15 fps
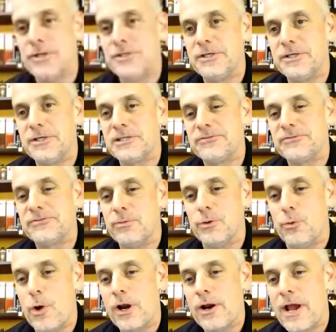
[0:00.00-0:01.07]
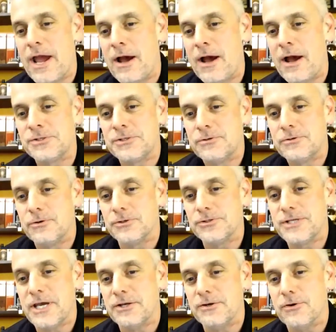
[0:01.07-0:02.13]
us from the warehouse, or is
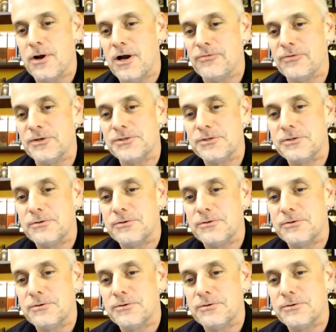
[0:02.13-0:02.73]
that your office?